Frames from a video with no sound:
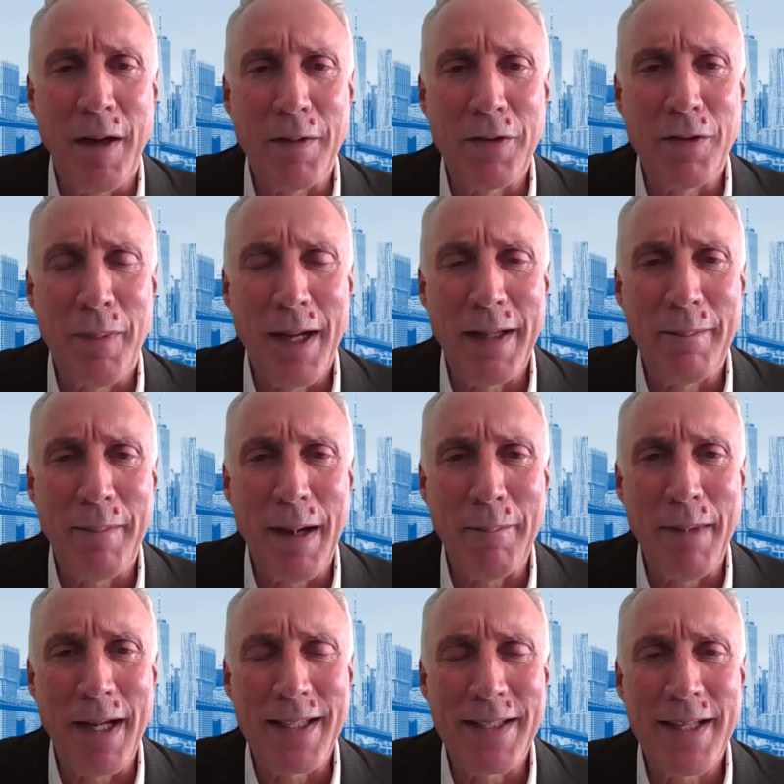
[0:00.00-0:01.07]
So
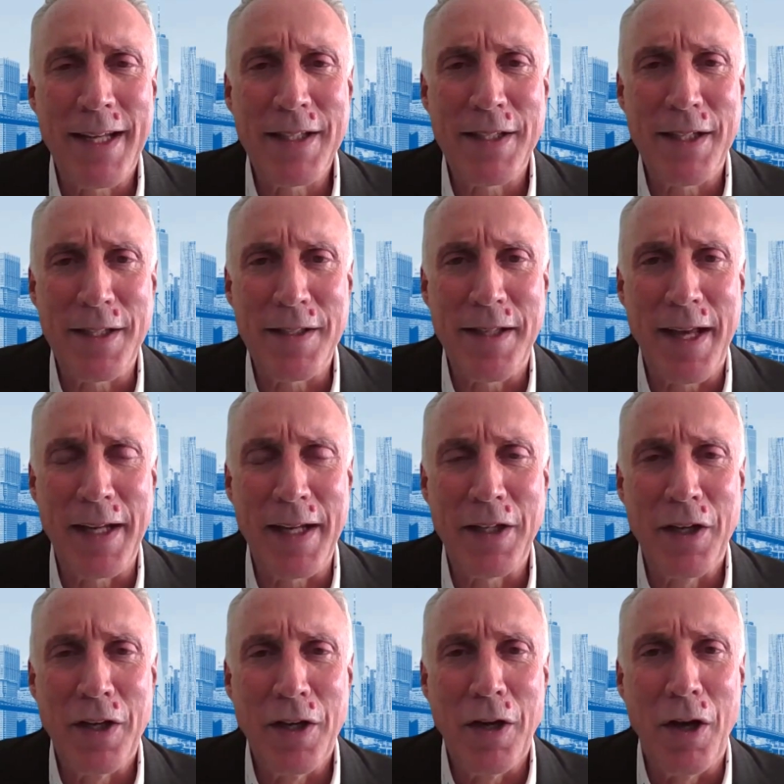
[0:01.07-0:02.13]
my sense is that
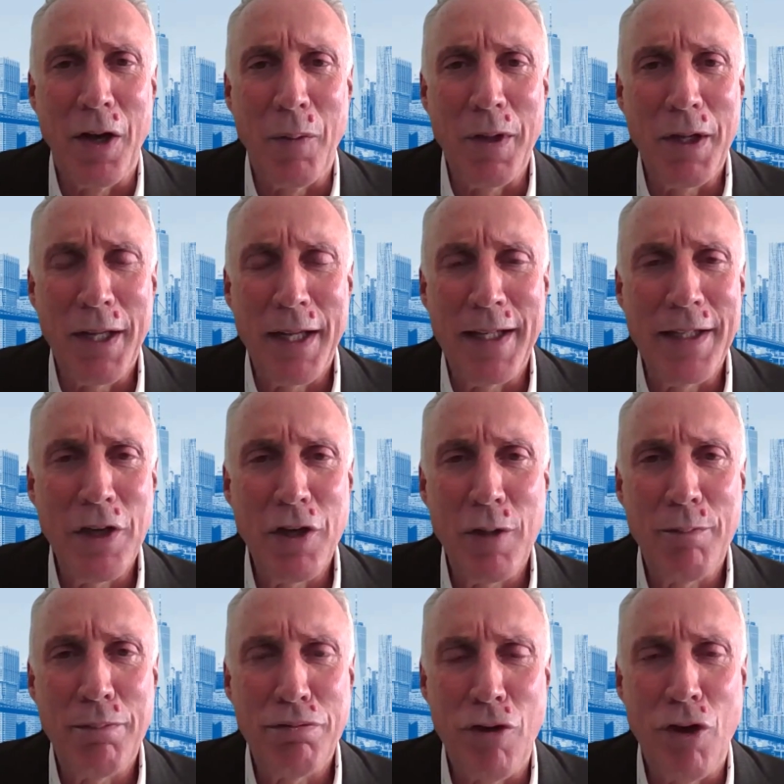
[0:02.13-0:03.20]
we continue to
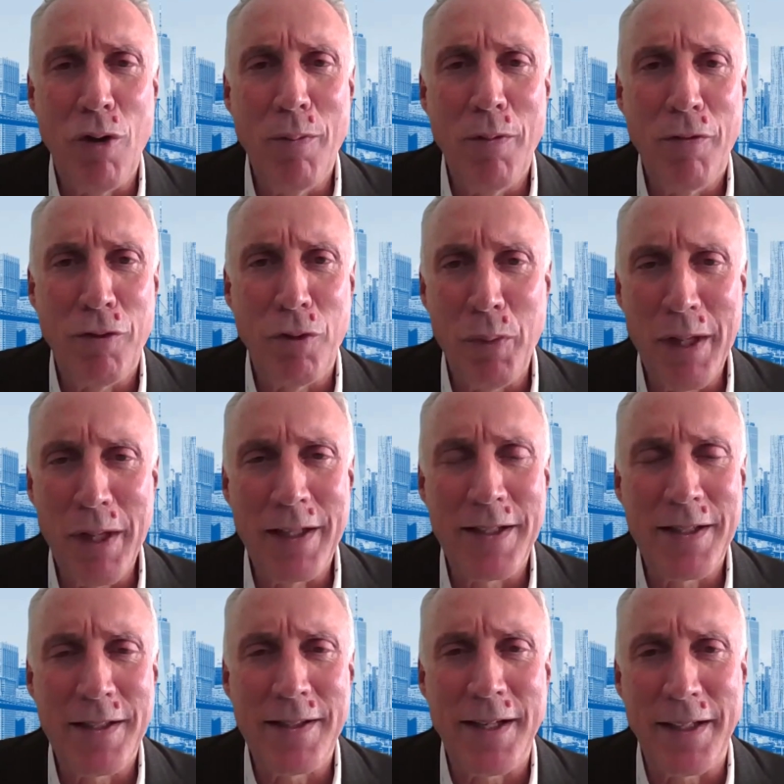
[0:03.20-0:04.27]
probe for
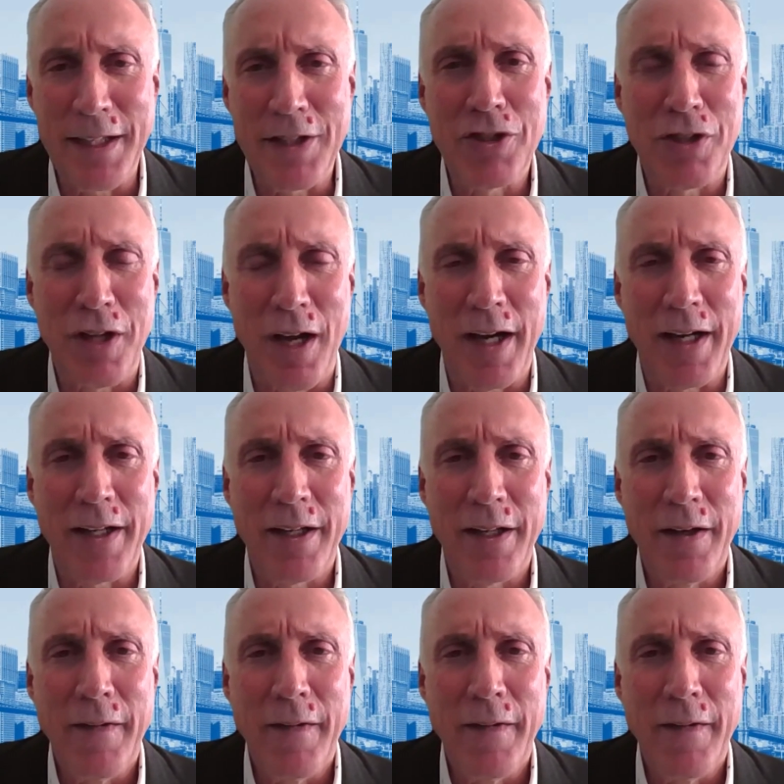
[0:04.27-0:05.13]
weaknesses on each side,